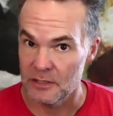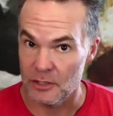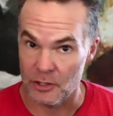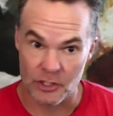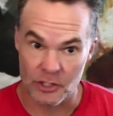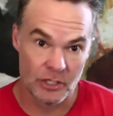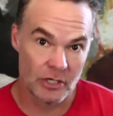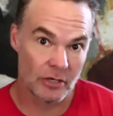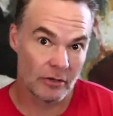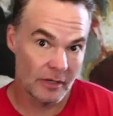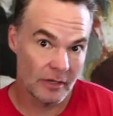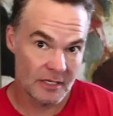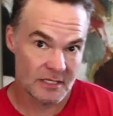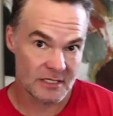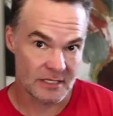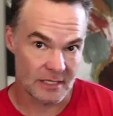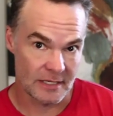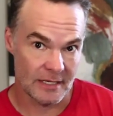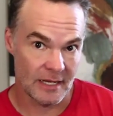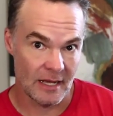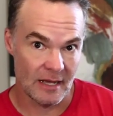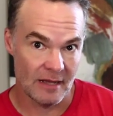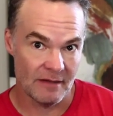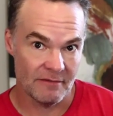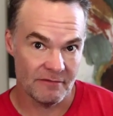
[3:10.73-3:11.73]
They're curious
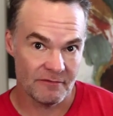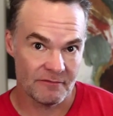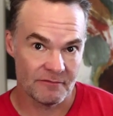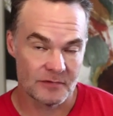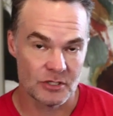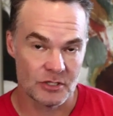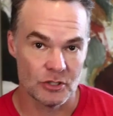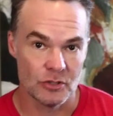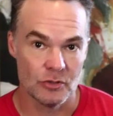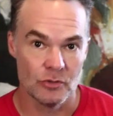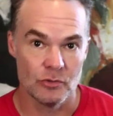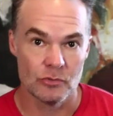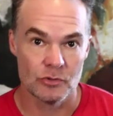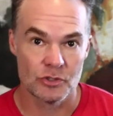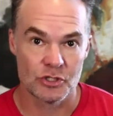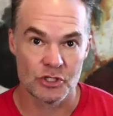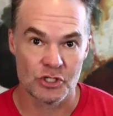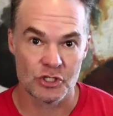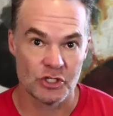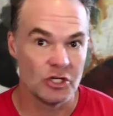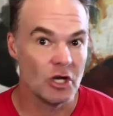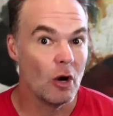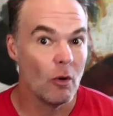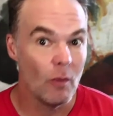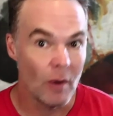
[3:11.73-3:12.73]
enough to
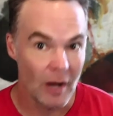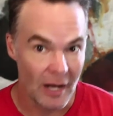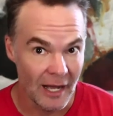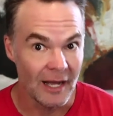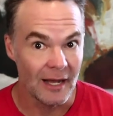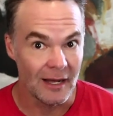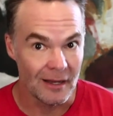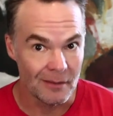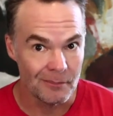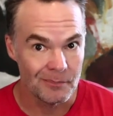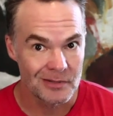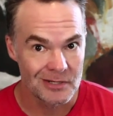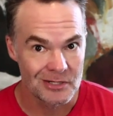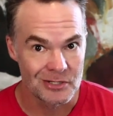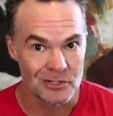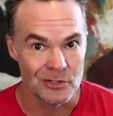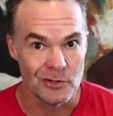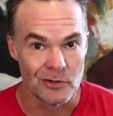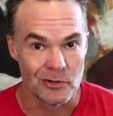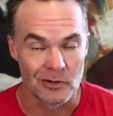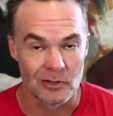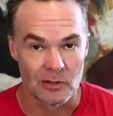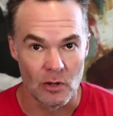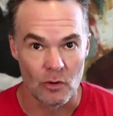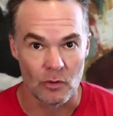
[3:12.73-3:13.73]
show up to
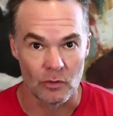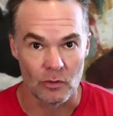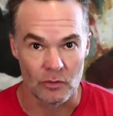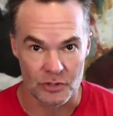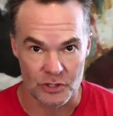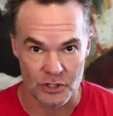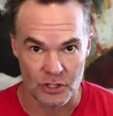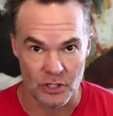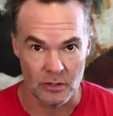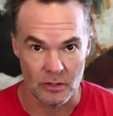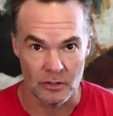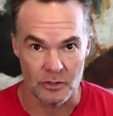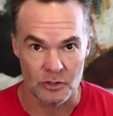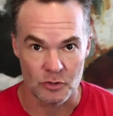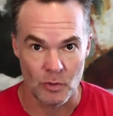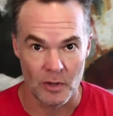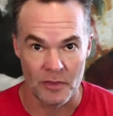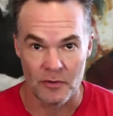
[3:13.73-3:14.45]
your local church,